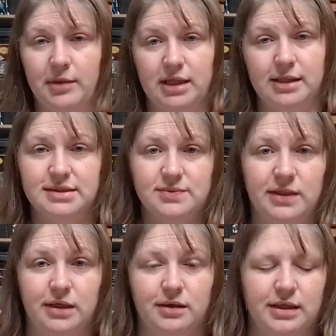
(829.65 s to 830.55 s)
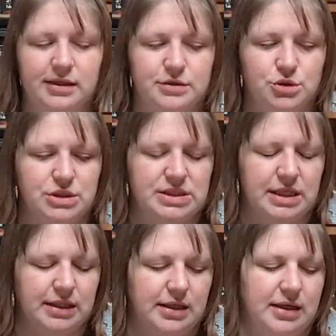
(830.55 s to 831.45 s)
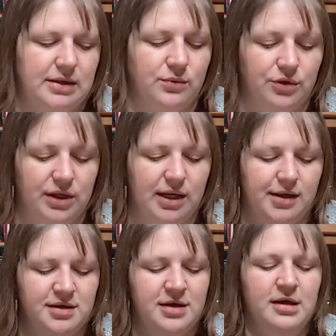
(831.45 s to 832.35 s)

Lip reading: Like, that's weird and interesting, and we'll get it.